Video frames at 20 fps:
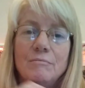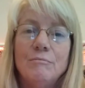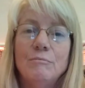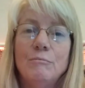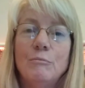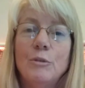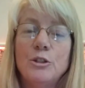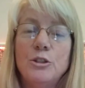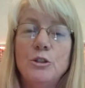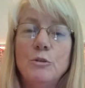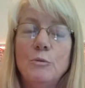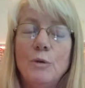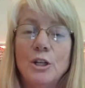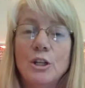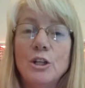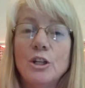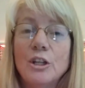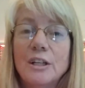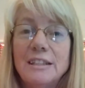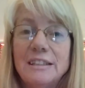What you want to
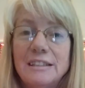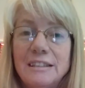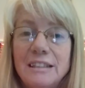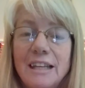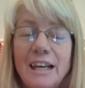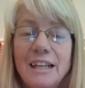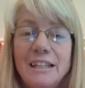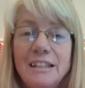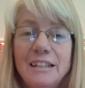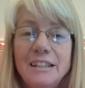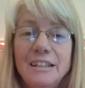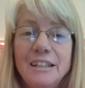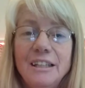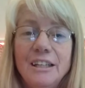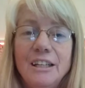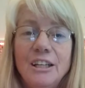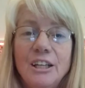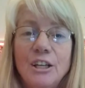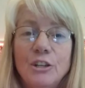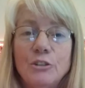look instead
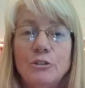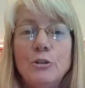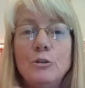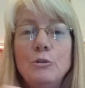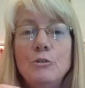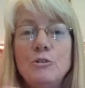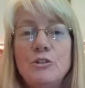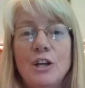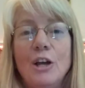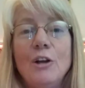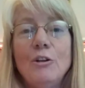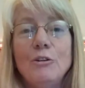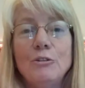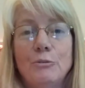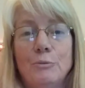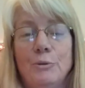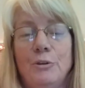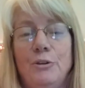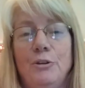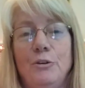is who gels
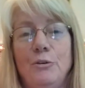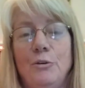with you.